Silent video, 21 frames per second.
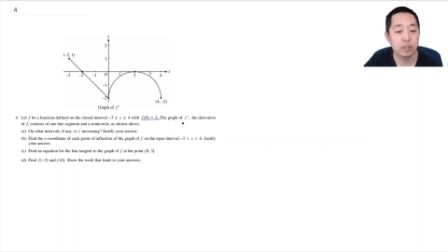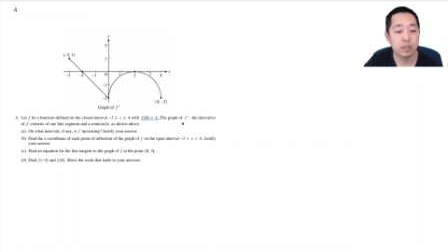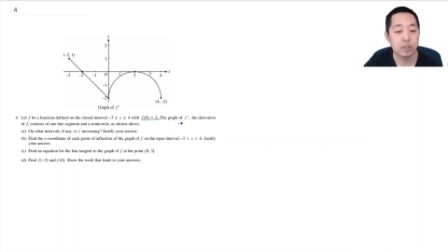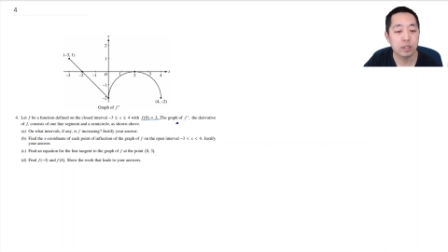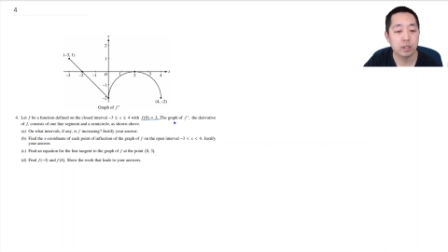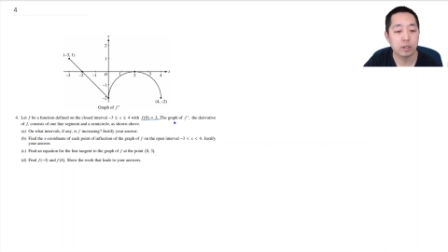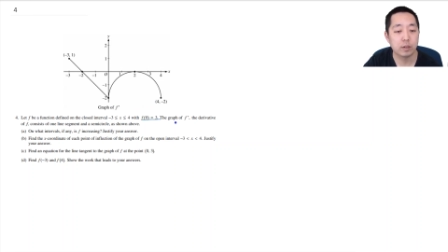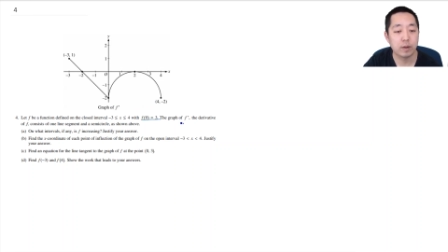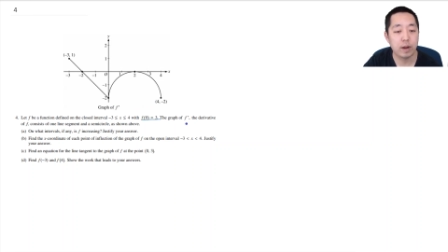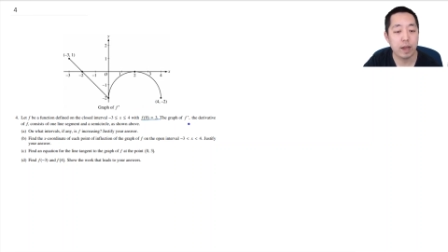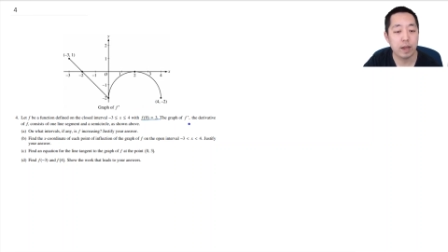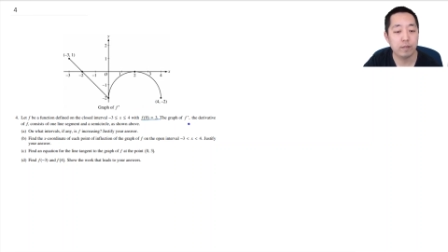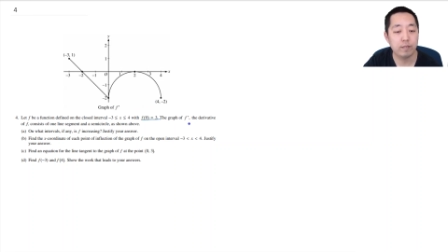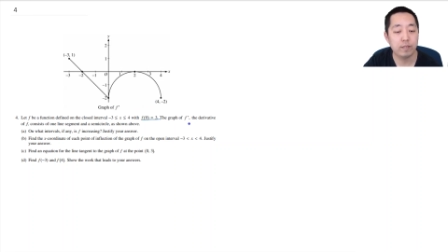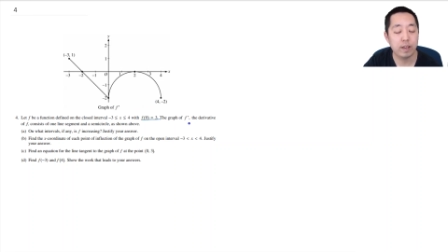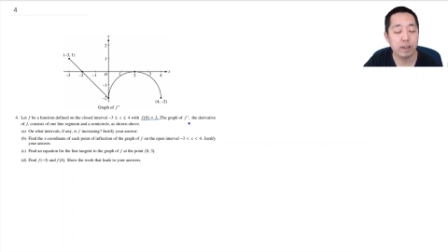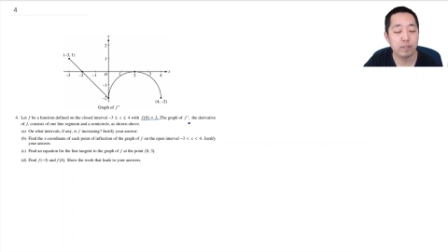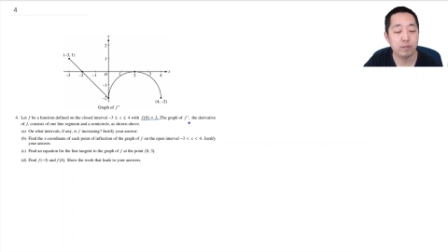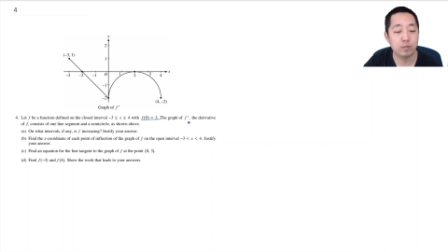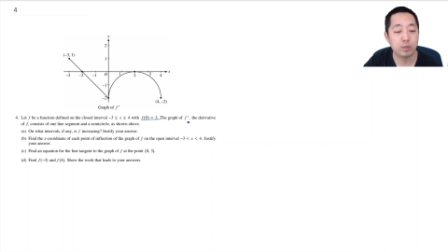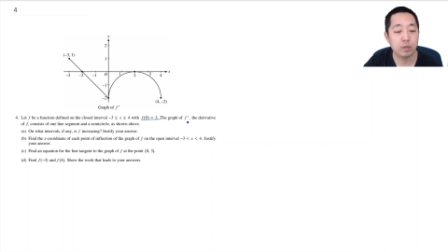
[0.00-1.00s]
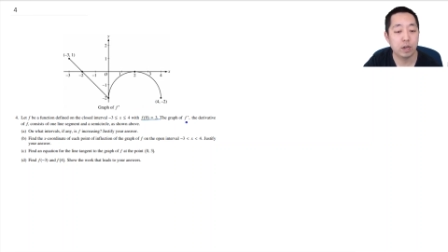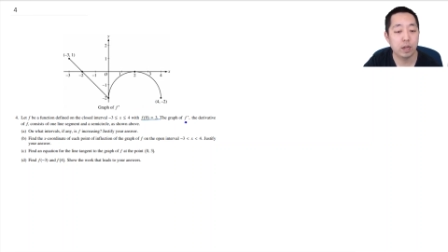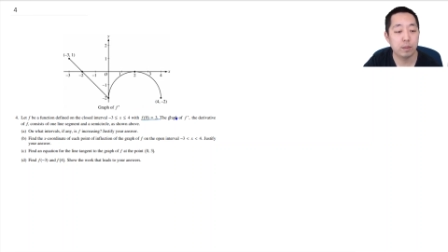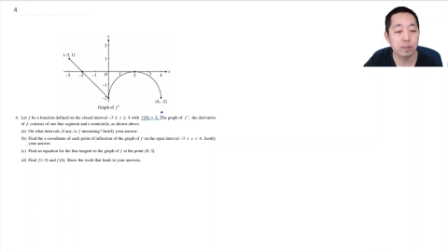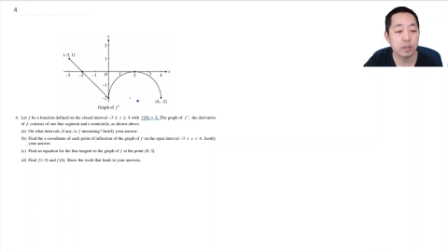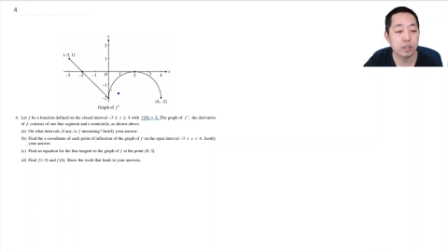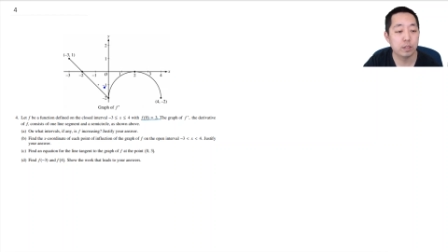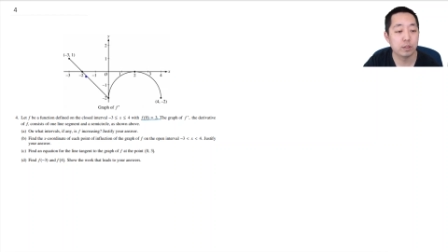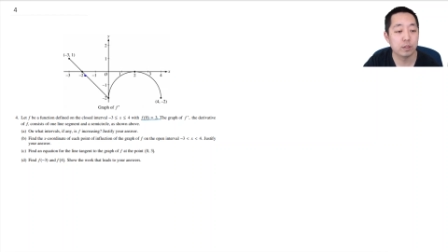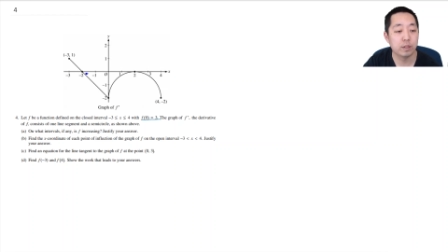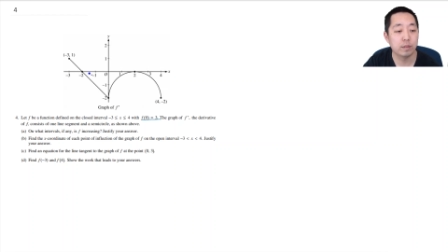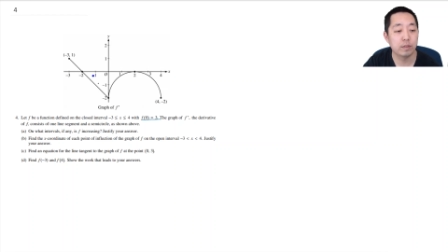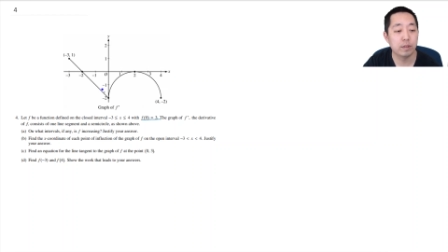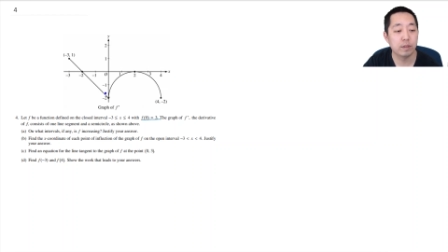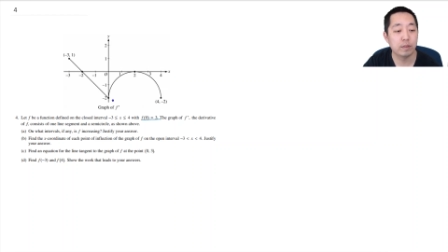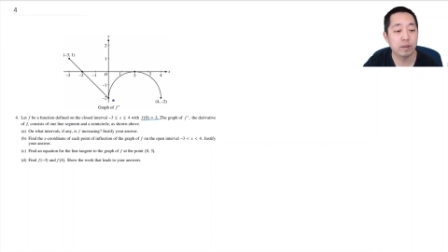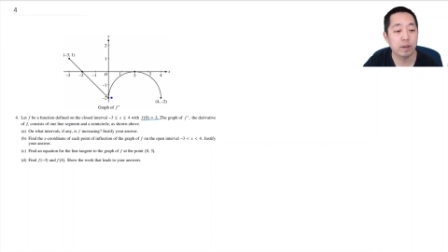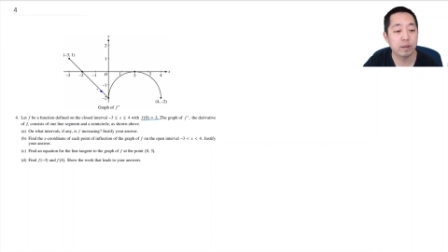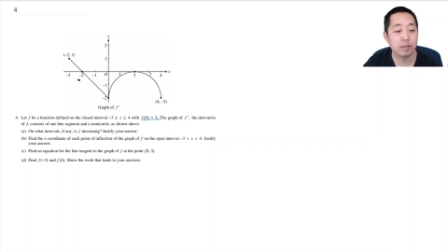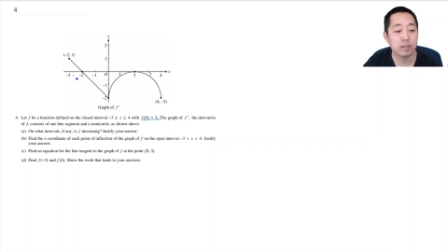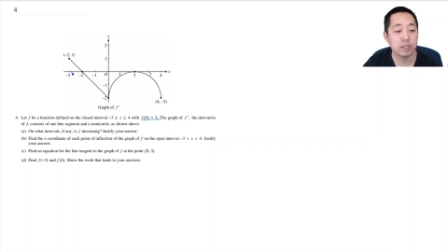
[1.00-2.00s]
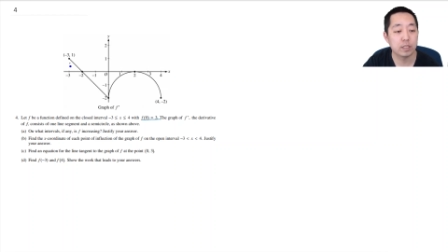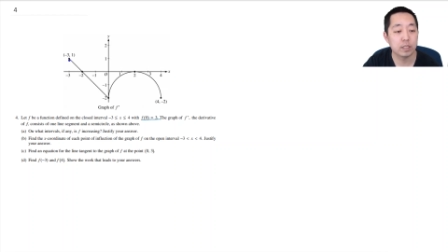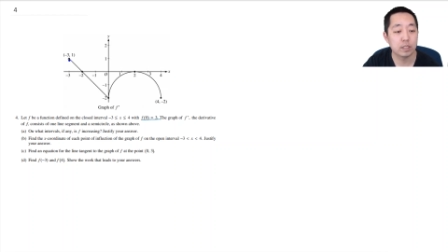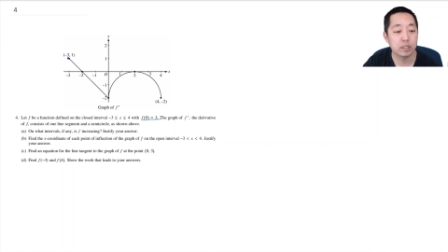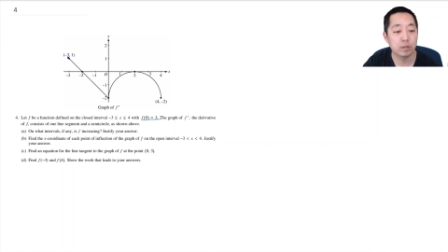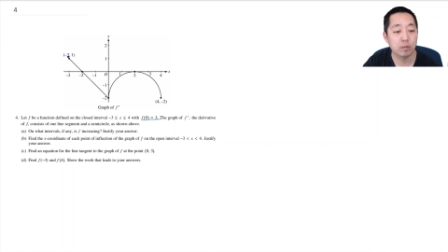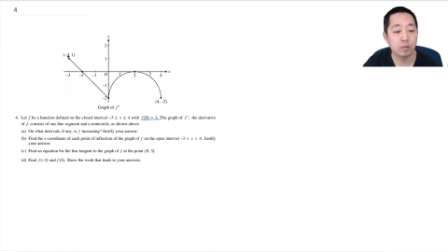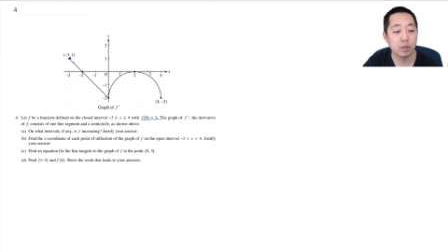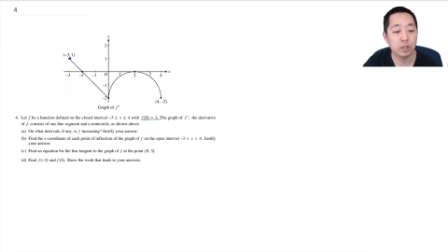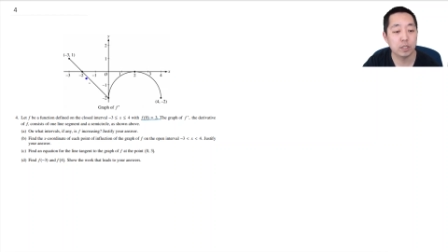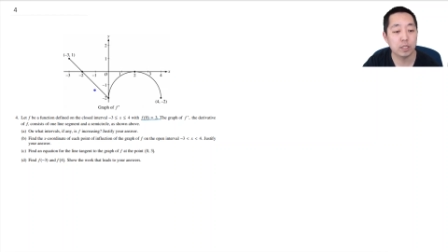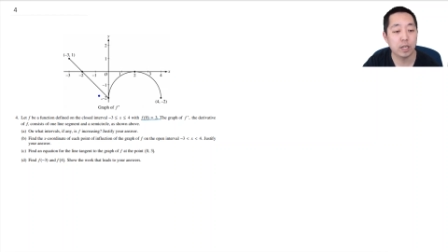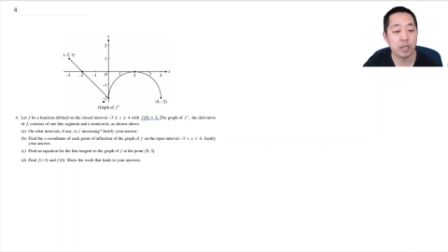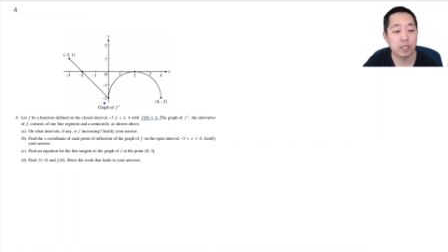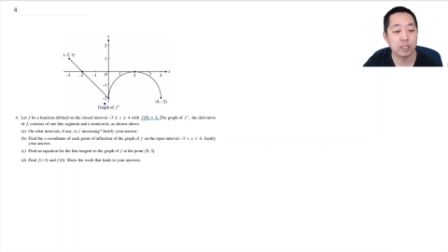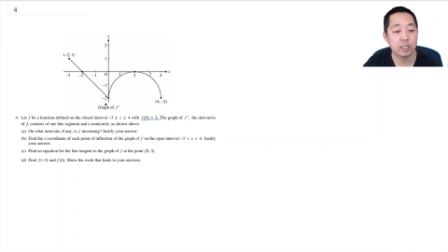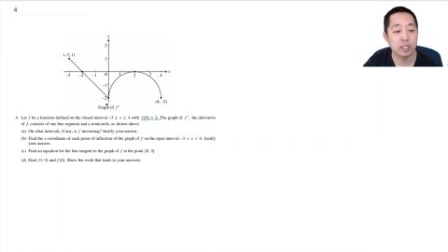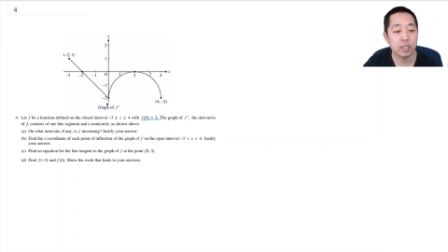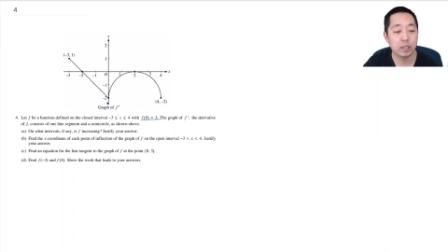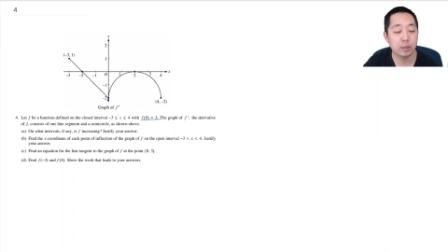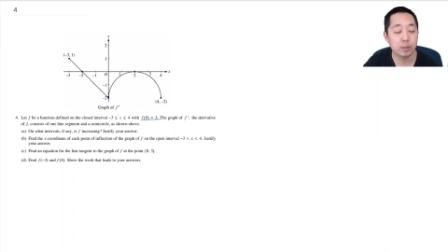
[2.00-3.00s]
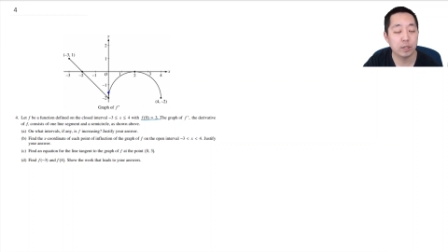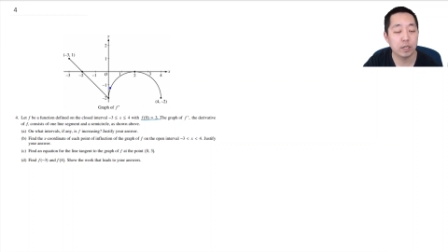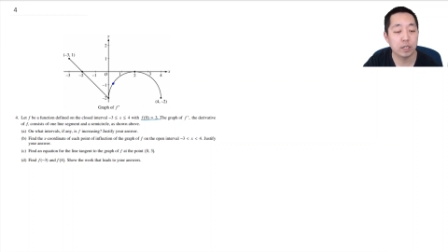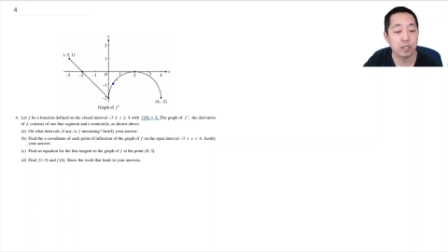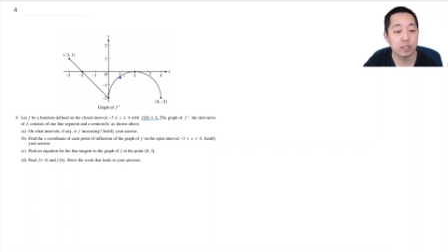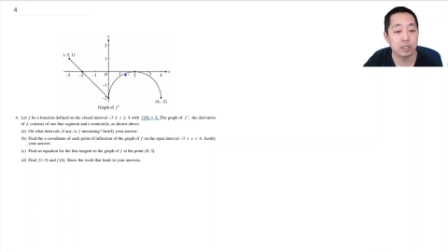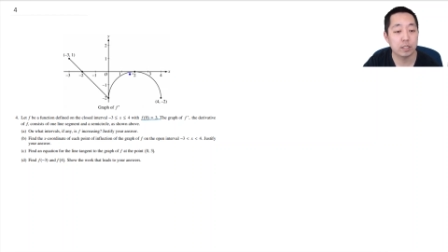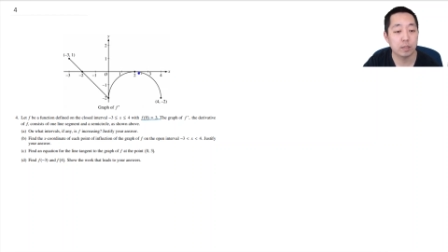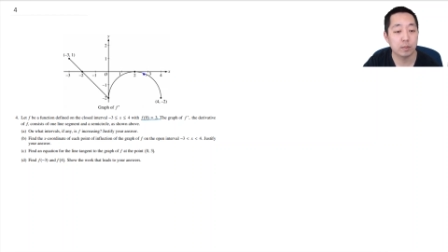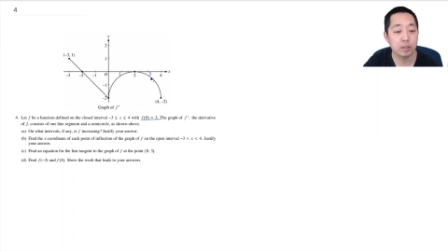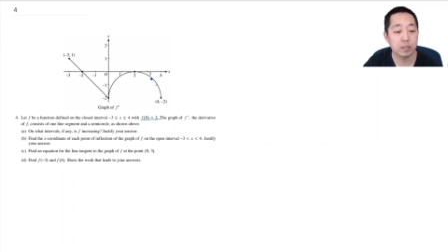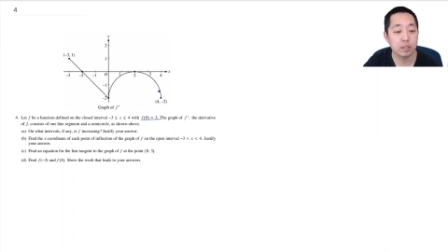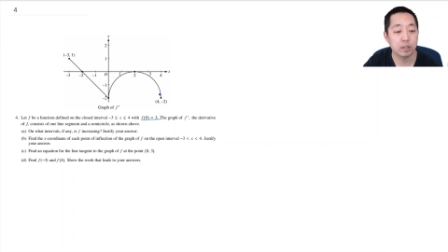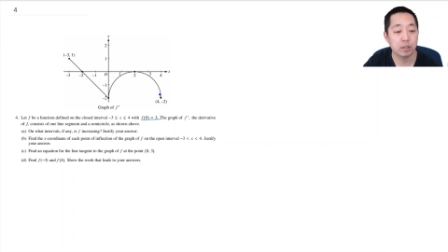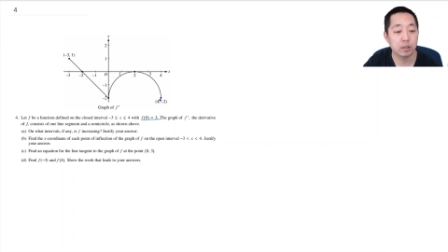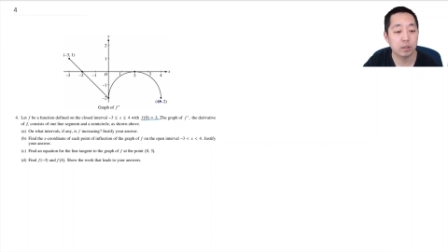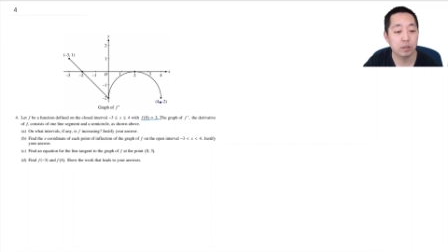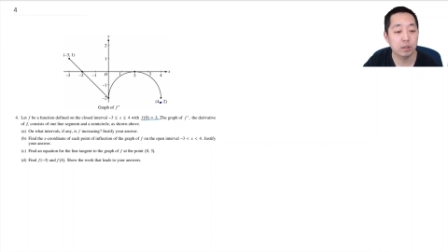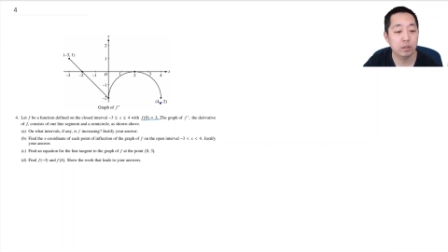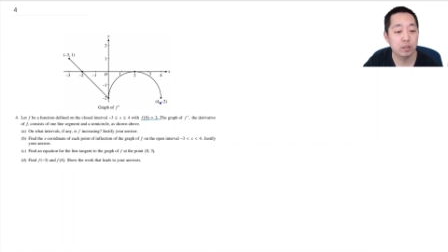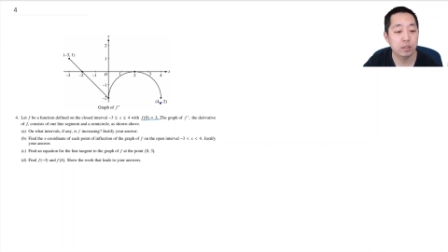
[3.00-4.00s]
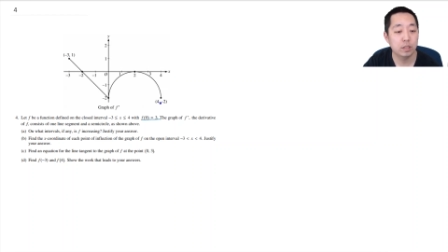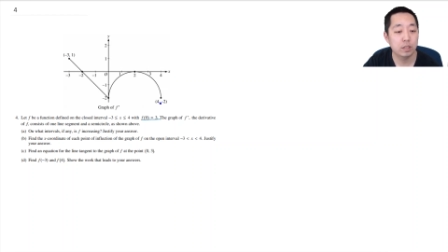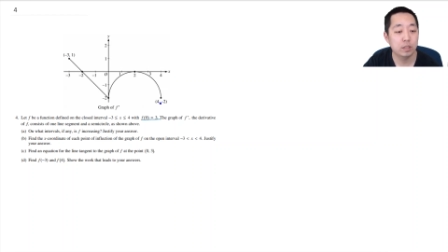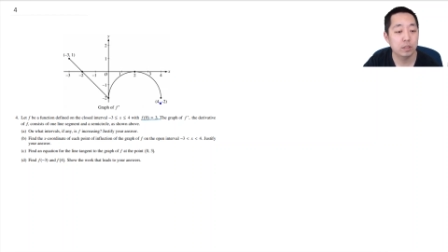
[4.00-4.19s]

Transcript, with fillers: The graph f prime, the derivative of f, consists of one line segment in a semicircle.